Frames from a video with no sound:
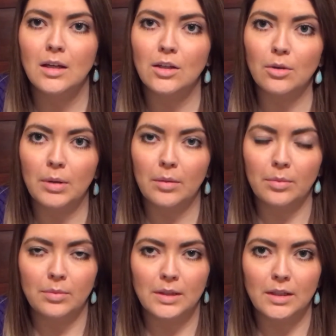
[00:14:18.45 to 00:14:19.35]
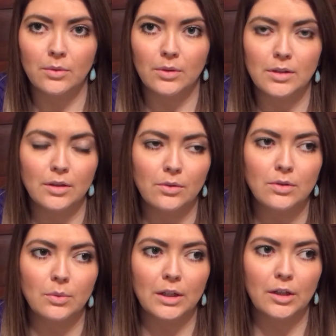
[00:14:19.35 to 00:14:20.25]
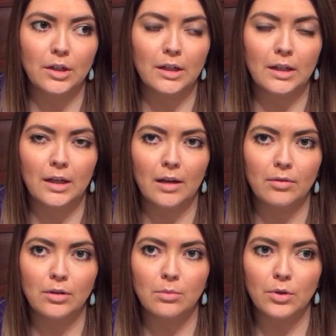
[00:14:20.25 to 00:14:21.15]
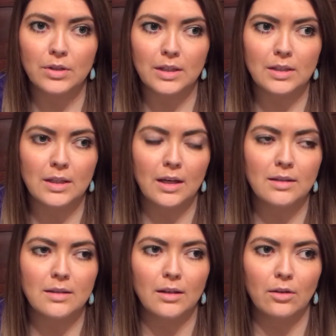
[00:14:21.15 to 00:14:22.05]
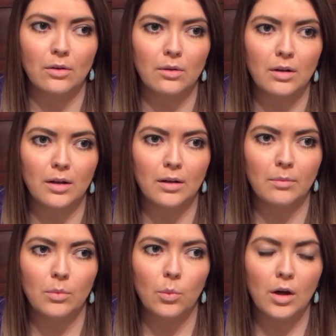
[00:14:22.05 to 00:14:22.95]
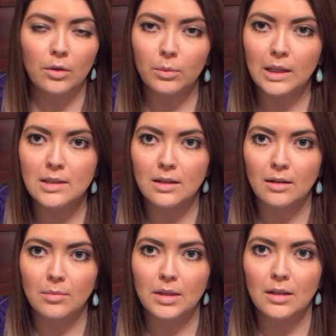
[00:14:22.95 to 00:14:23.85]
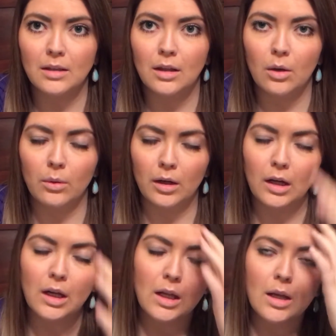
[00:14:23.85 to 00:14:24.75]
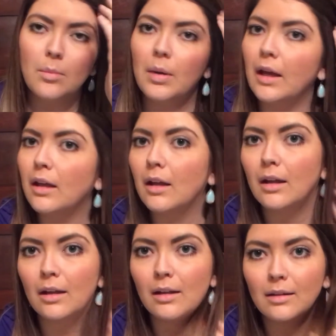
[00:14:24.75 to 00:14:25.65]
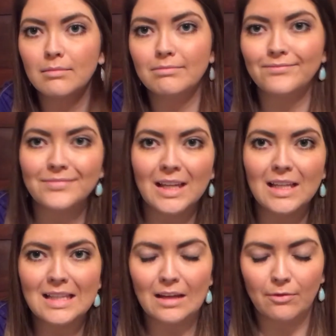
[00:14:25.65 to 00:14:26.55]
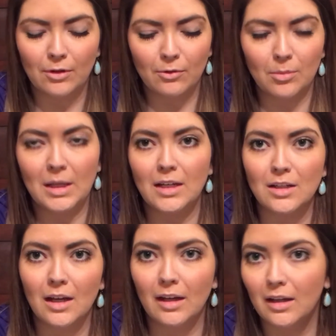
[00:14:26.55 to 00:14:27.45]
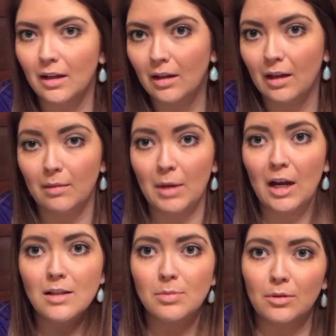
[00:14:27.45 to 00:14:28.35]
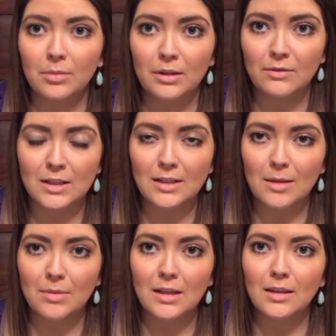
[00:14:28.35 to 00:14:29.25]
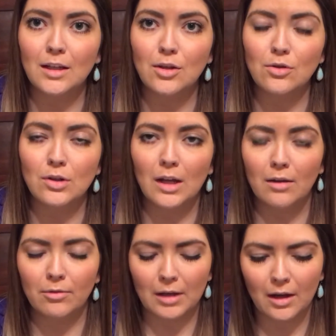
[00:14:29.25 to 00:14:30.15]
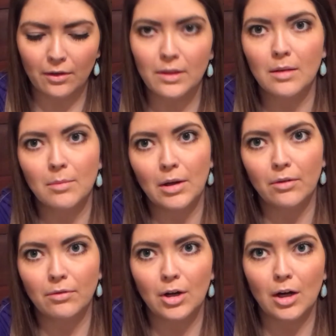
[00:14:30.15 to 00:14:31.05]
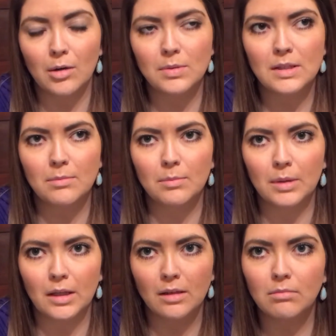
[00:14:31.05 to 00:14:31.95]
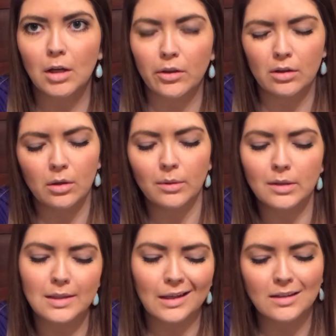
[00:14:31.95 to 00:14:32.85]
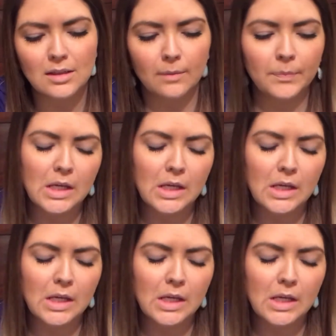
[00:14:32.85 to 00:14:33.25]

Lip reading: you're probably going to lose quicker and have a little more success, and your water weight's going to be lower. But it's iffy for me. And my hospital believes the same thing, that you should have a healthy amount of carbs, but on the lower side. So